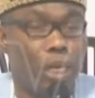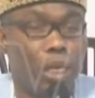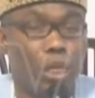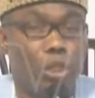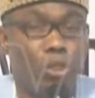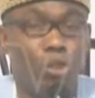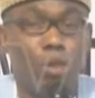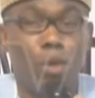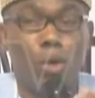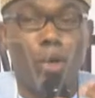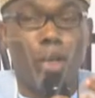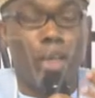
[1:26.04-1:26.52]

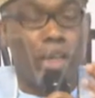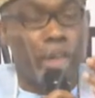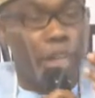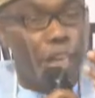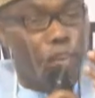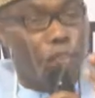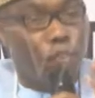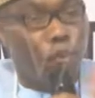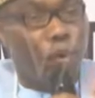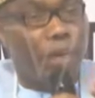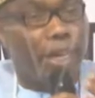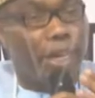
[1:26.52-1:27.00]
So
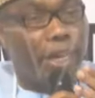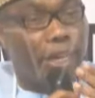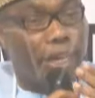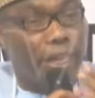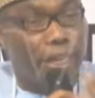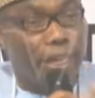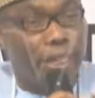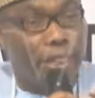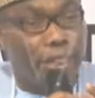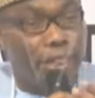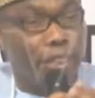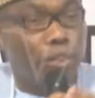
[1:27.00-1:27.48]
if we can
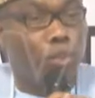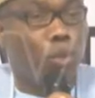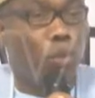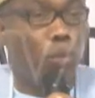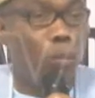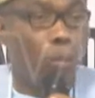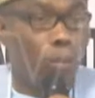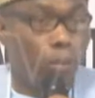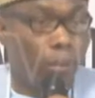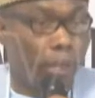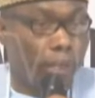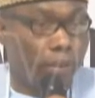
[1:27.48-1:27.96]
listen to
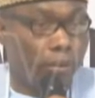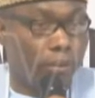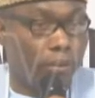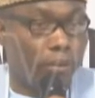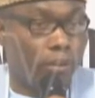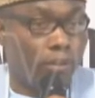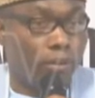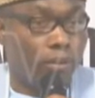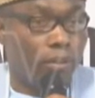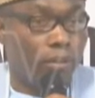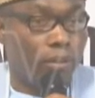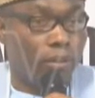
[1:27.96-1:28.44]
women,
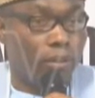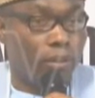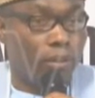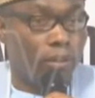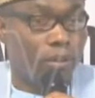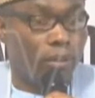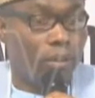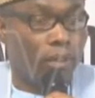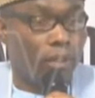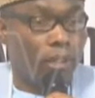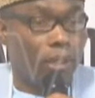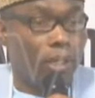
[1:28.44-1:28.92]

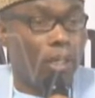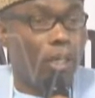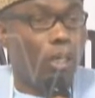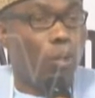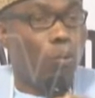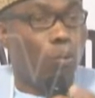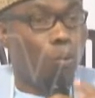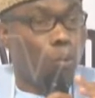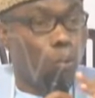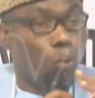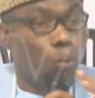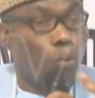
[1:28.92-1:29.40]

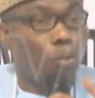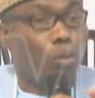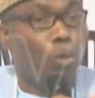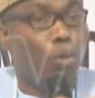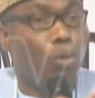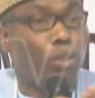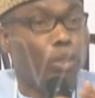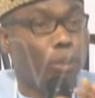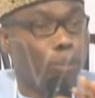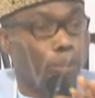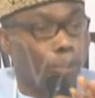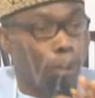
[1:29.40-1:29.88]
we will
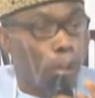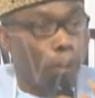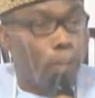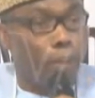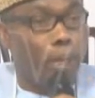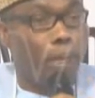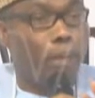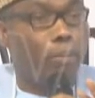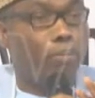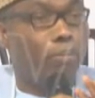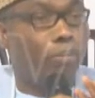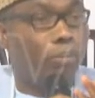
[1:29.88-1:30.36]
know the
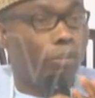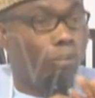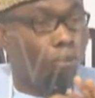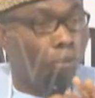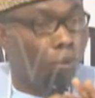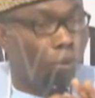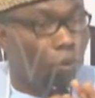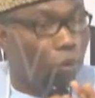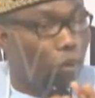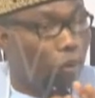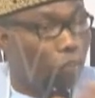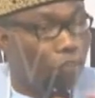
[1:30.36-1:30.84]
problem
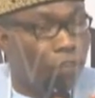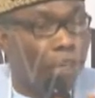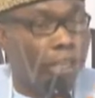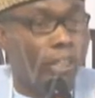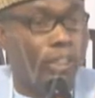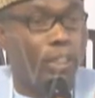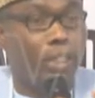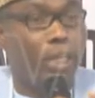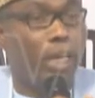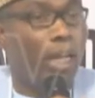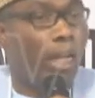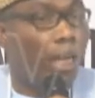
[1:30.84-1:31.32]
of
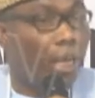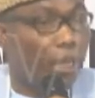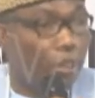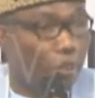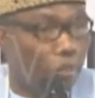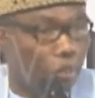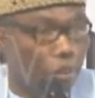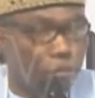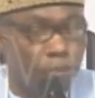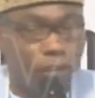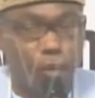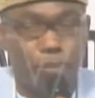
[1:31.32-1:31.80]
Nigeria and
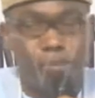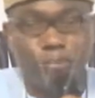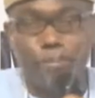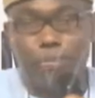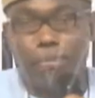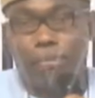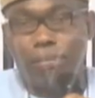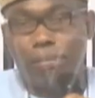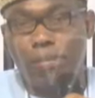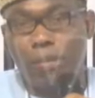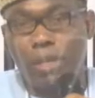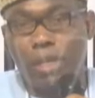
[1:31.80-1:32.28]
solve them.
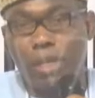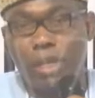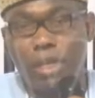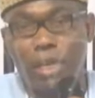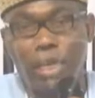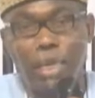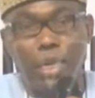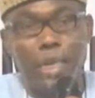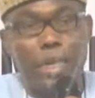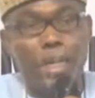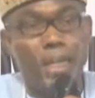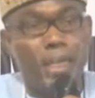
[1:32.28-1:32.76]

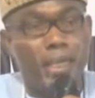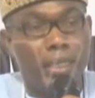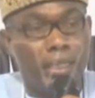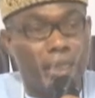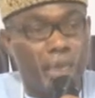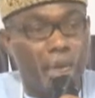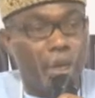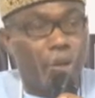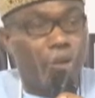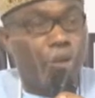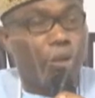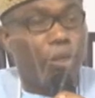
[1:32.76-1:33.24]

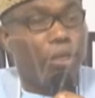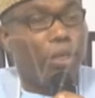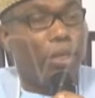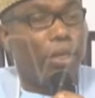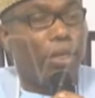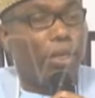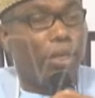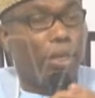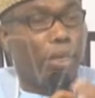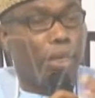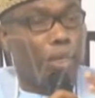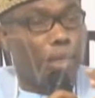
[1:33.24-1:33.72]

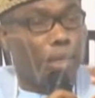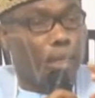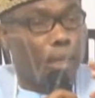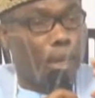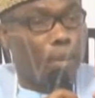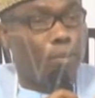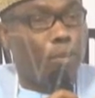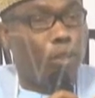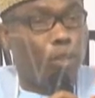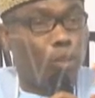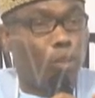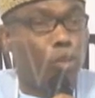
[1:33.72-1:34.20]
Now,
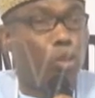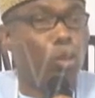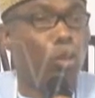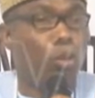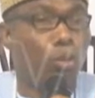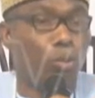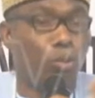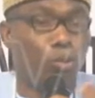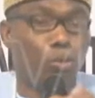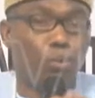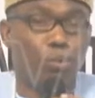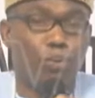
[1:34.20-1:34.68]
let me show
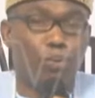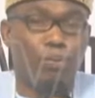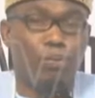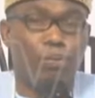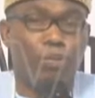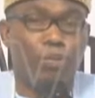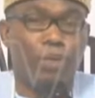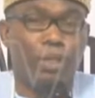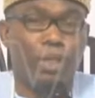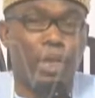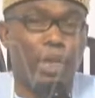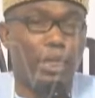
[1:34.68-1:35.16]
you
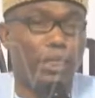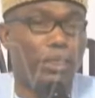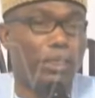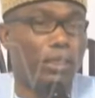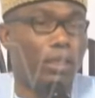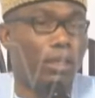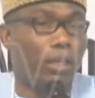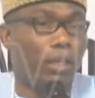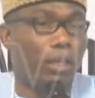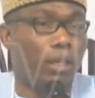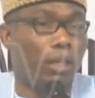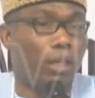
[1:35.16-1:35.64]
that
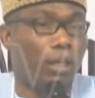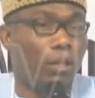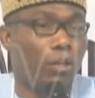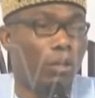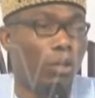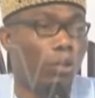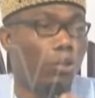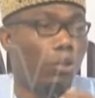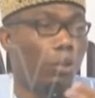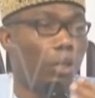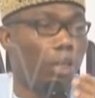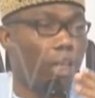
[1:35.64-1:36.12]

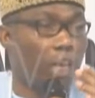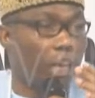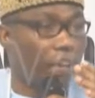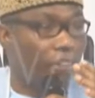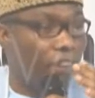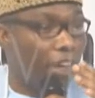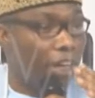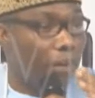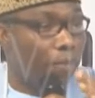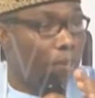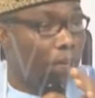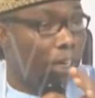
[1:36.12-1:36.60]
not only have
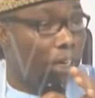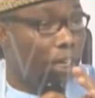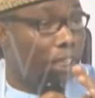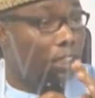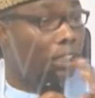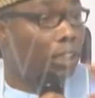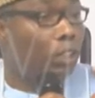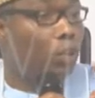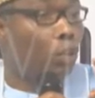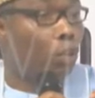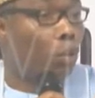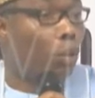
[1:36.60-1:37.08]
I been
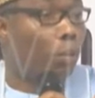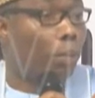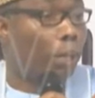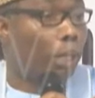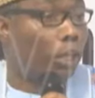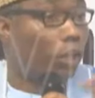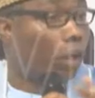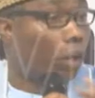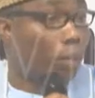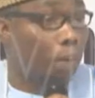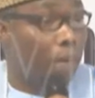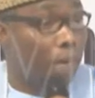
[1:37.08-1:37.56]
listening to
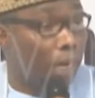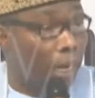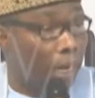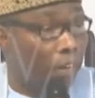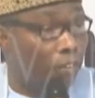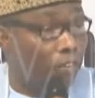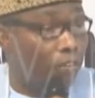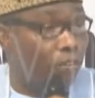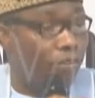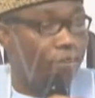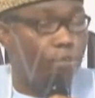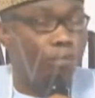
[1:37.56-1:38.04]
women all my
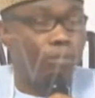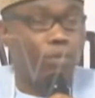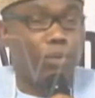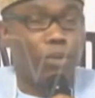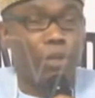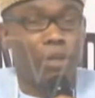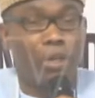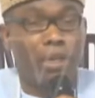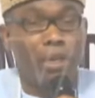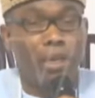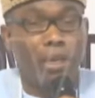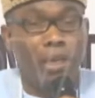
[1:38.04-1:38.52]
life,
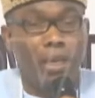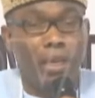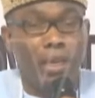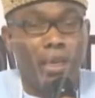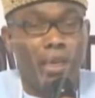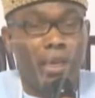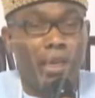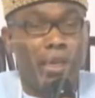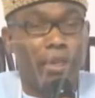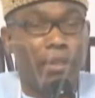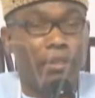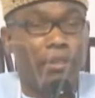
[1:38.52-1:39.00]

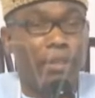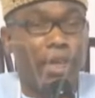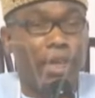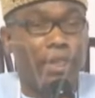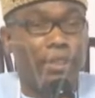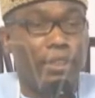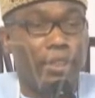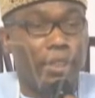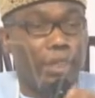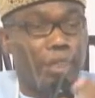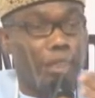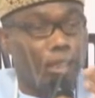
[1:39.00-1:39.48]

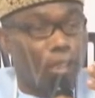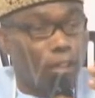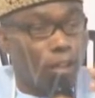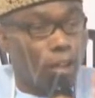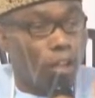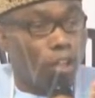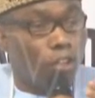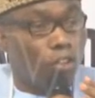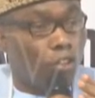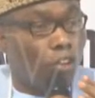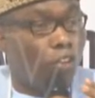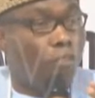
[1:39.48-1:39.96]
that in the
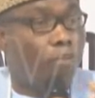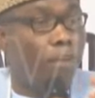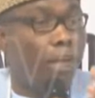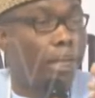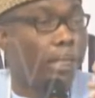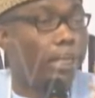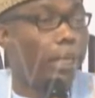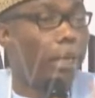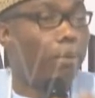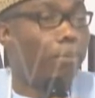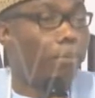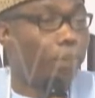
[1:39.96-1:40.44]
course of my
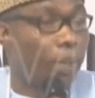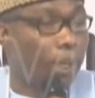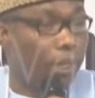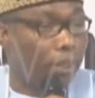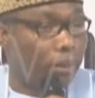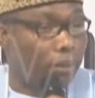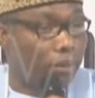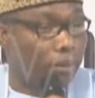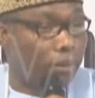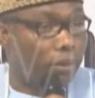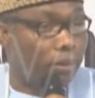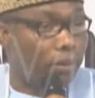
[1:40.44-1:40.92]

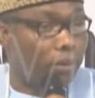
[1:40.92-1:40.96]
campaign,